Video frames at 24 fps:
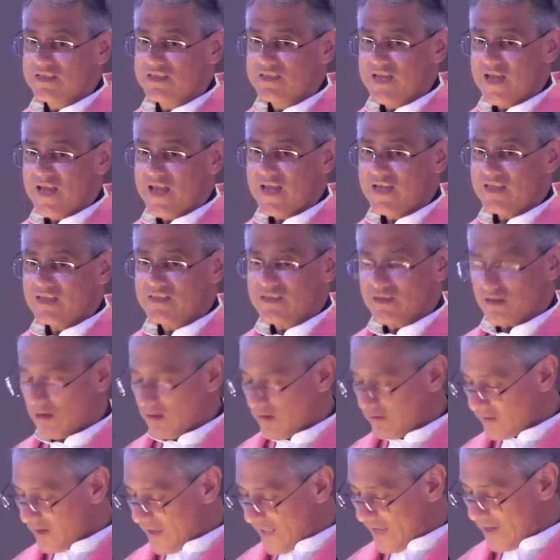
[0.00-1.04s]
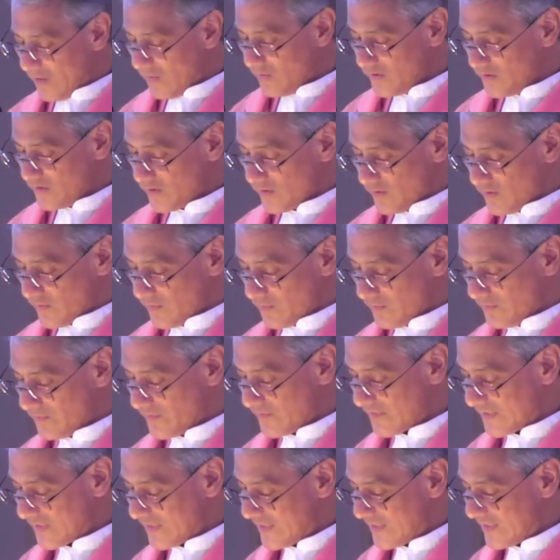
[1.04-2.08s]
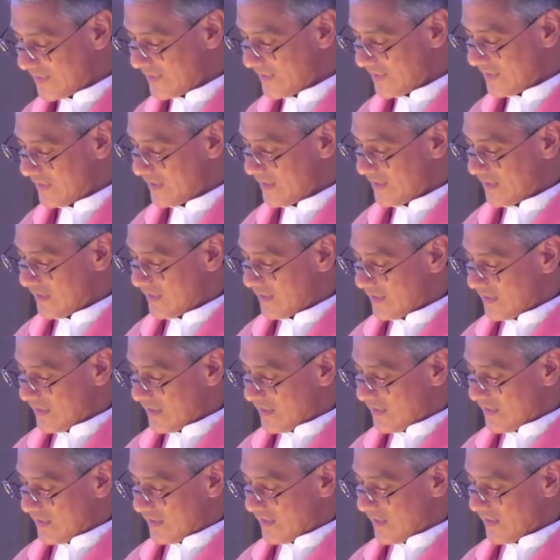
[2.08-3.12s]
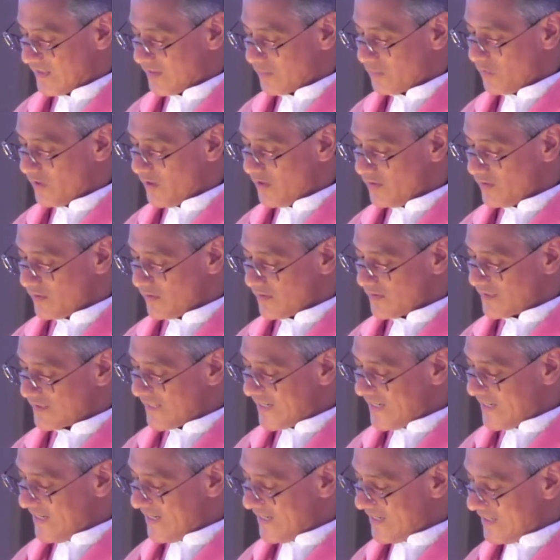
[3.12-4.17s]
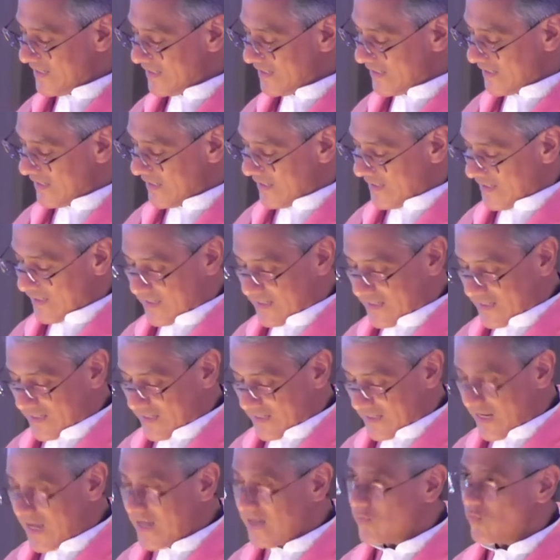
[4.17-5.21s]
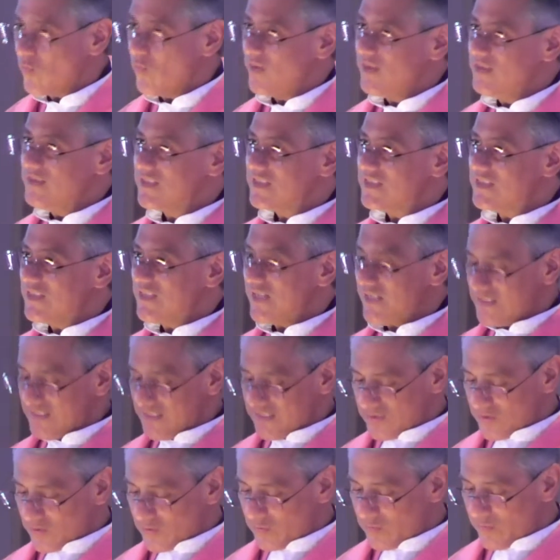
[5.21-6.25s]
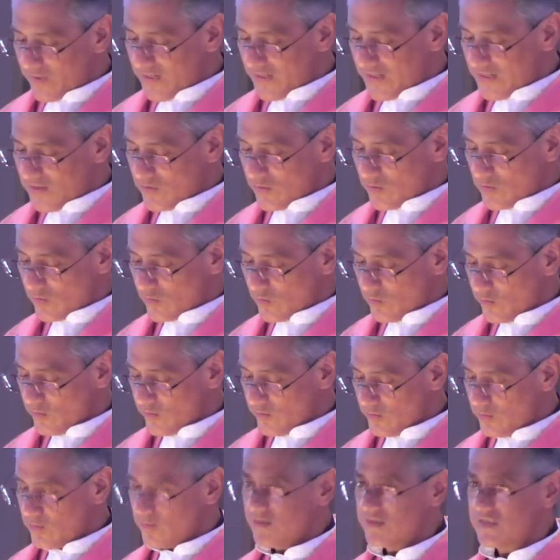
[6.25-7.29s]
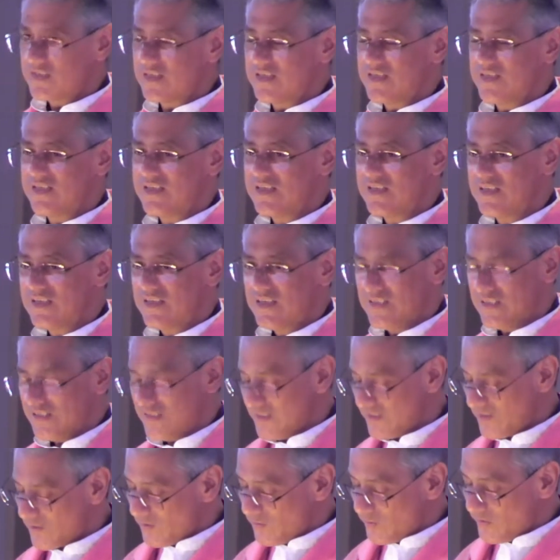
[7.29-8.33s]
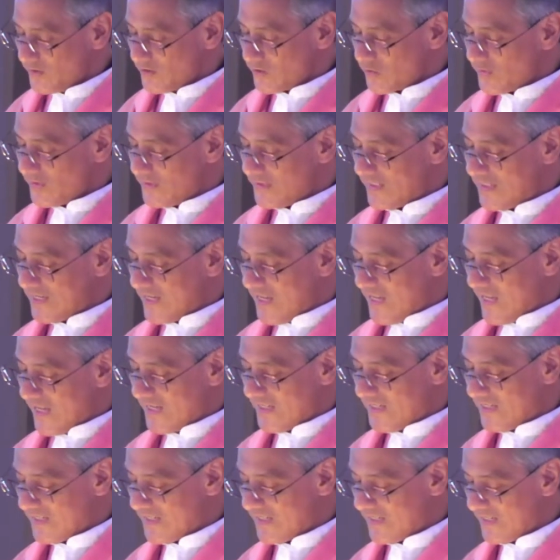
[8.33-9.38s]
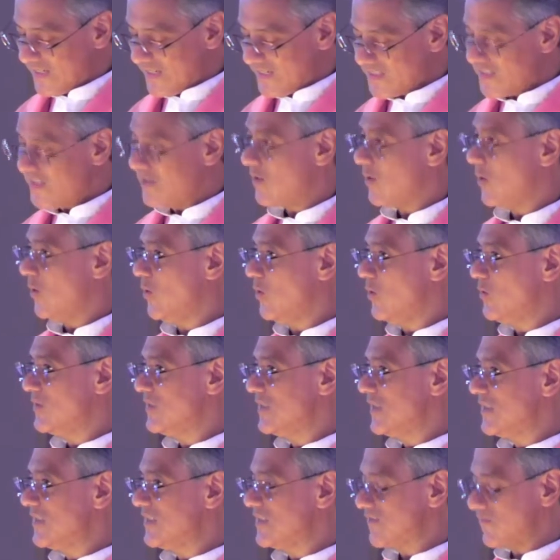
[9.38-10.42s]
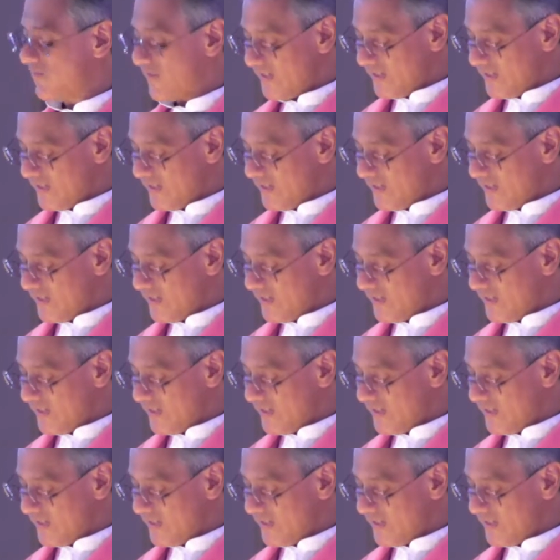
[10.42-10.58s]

to act on our terms. Like the brother saying, not once did I disobey your orders. So we treat God like he owes us